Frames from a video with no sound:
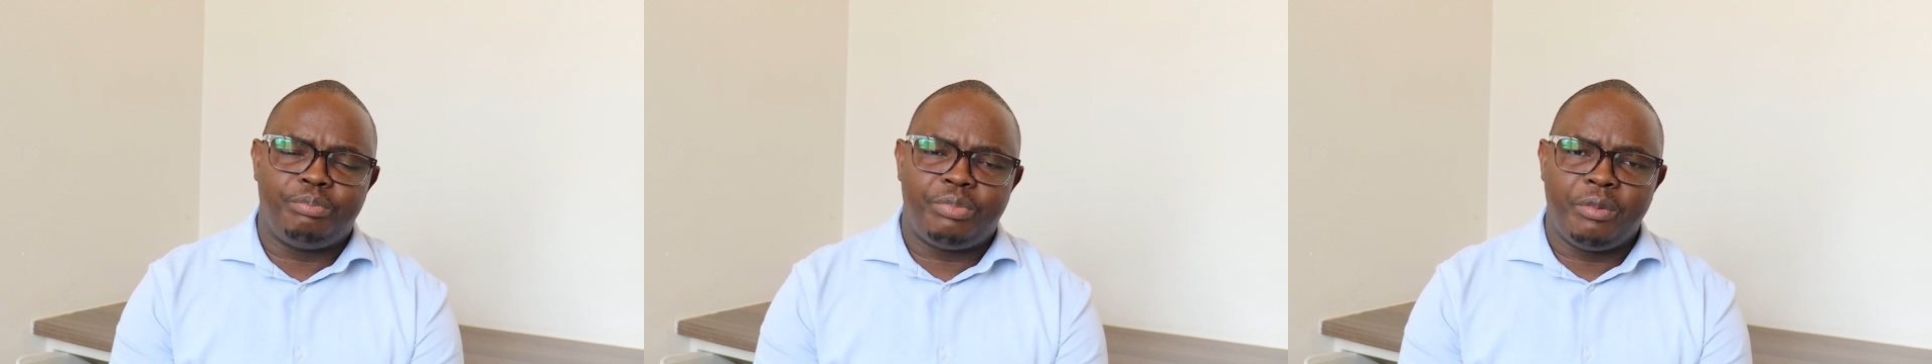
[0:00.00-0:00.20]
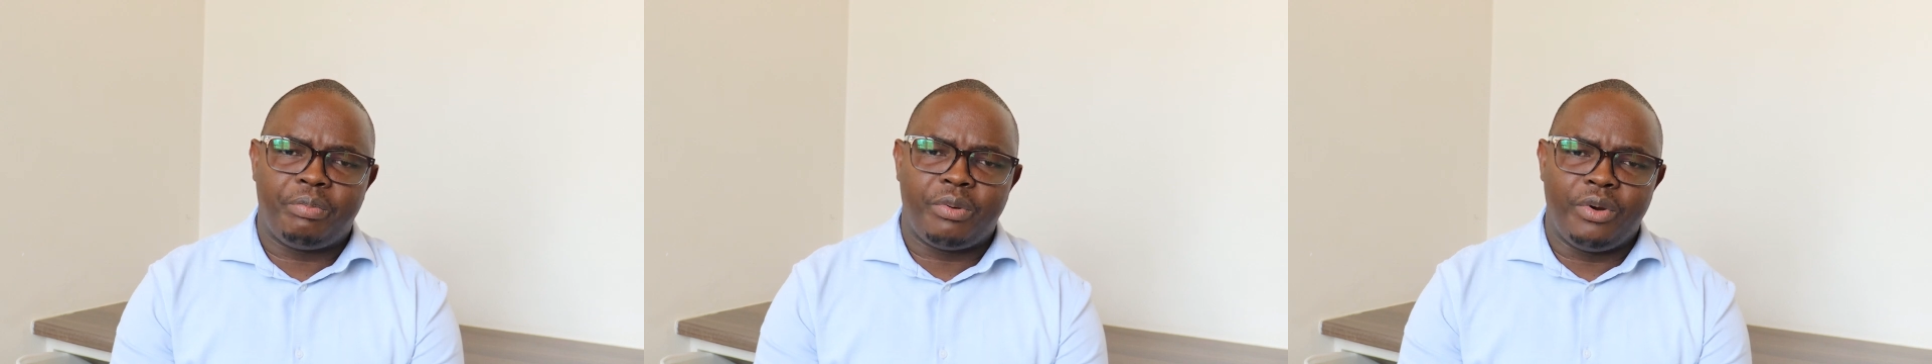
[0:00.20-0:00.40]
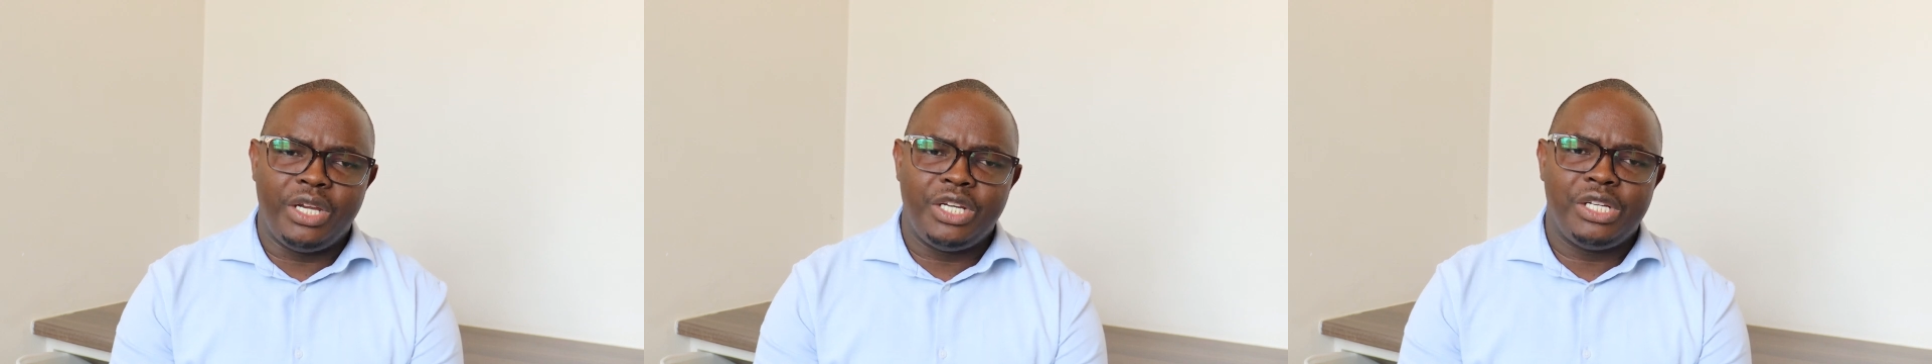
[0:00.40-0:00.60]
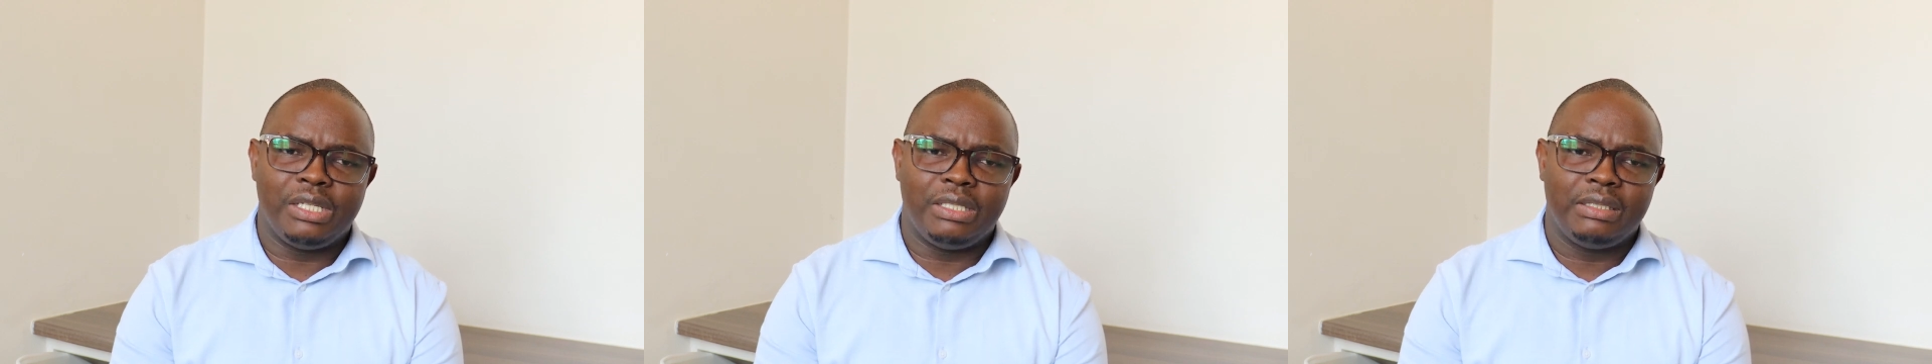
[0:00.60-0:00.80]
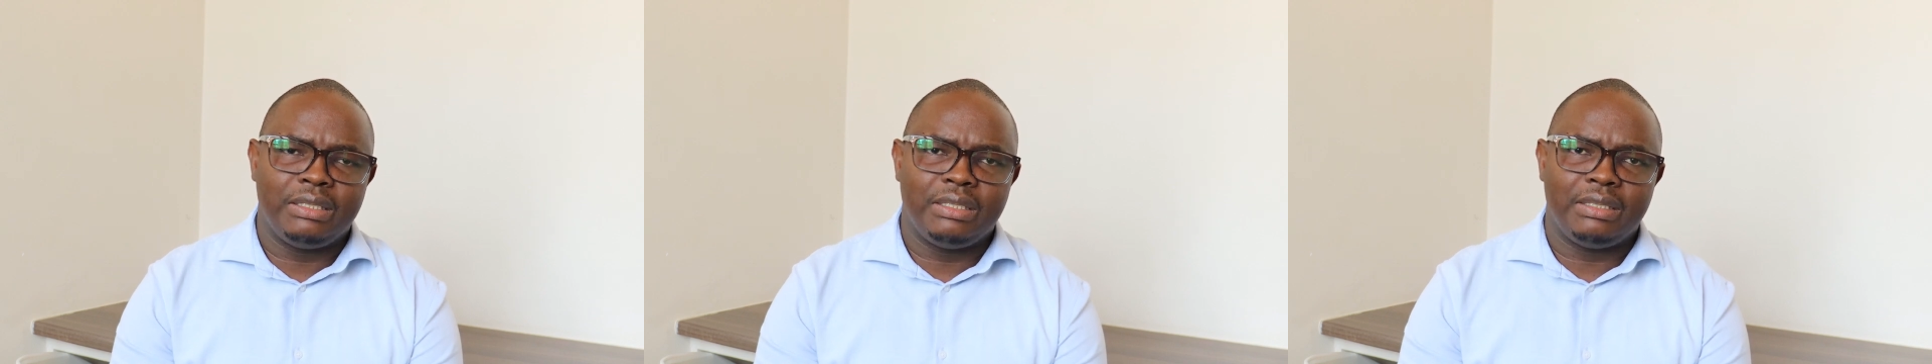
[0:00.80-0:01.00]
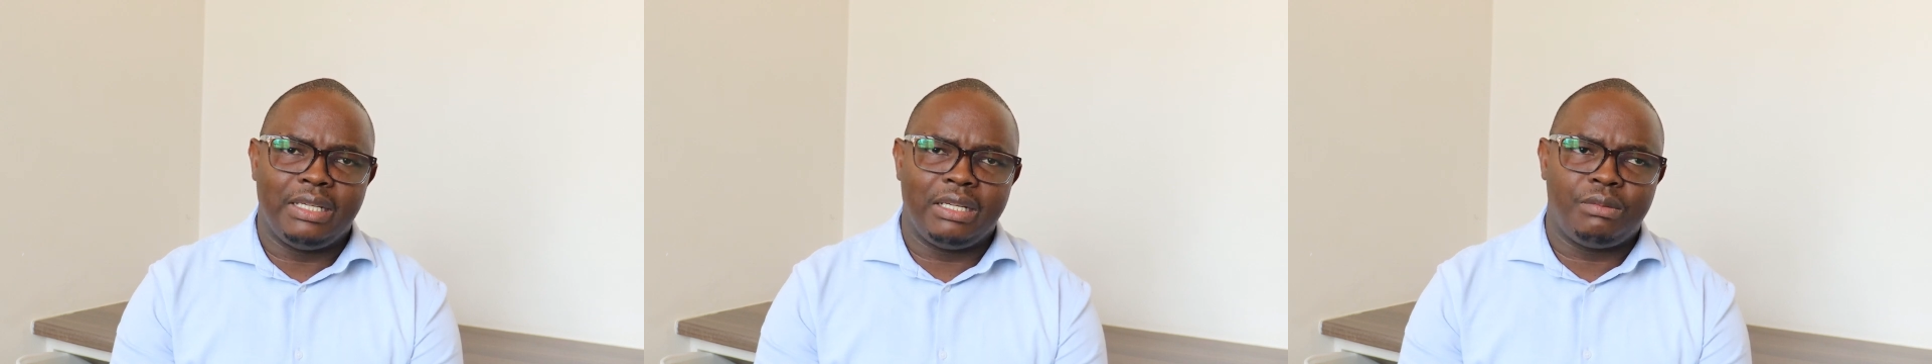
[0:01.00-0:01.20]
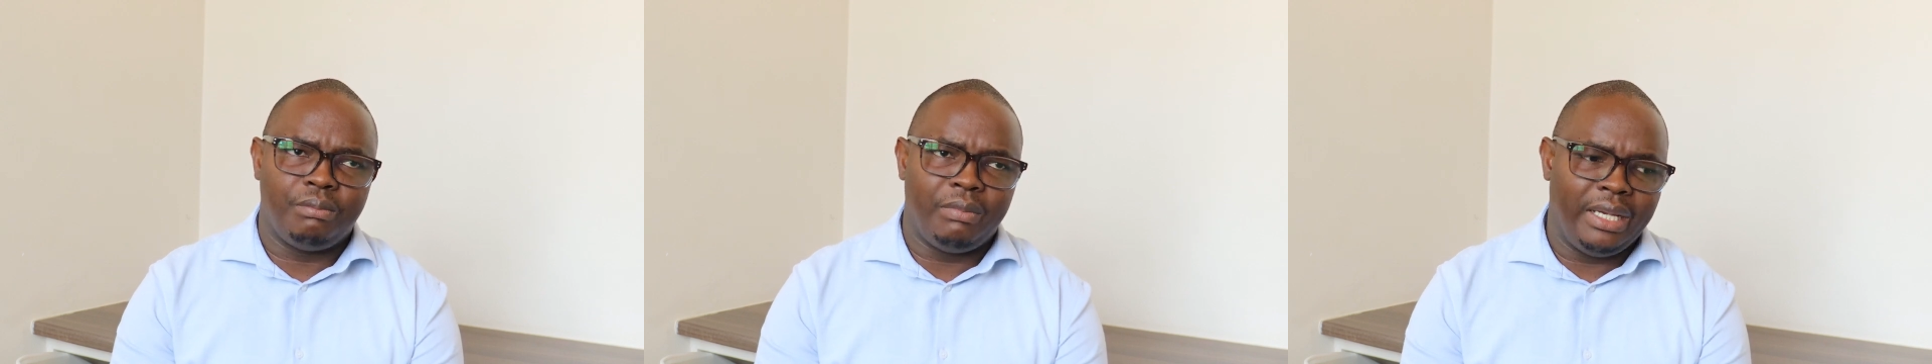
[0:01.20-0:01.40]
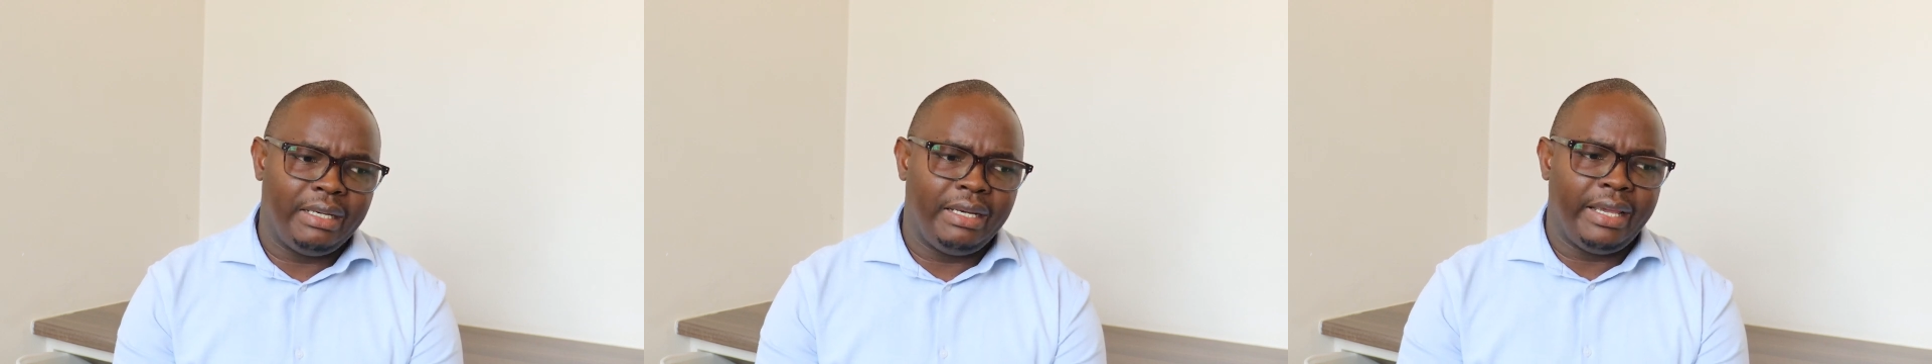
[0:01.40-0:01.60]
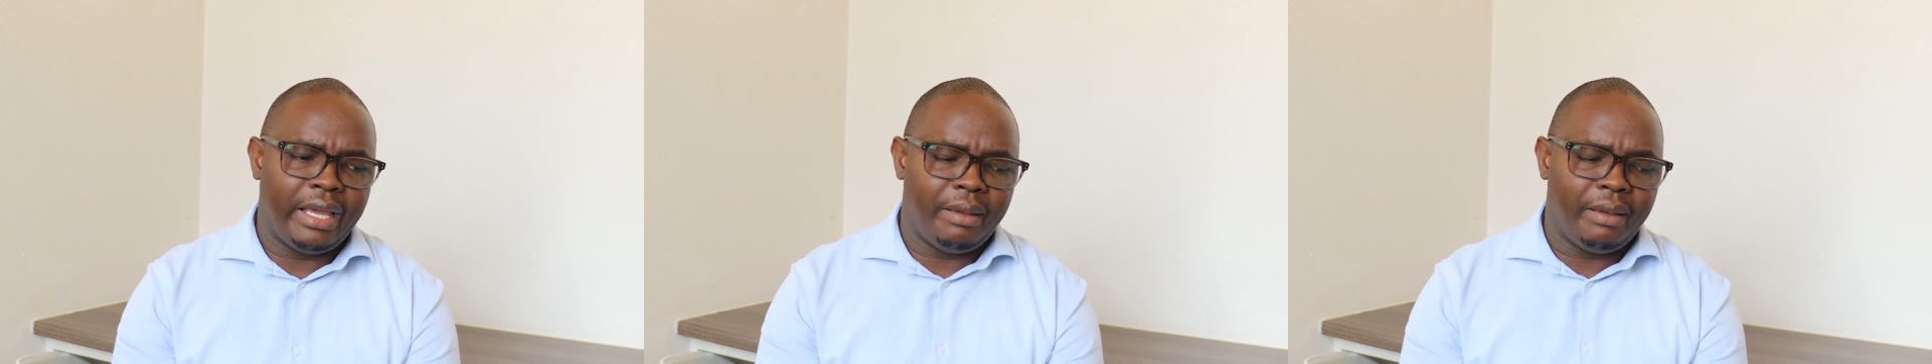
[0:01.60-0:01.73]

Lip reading: preparation, that mainly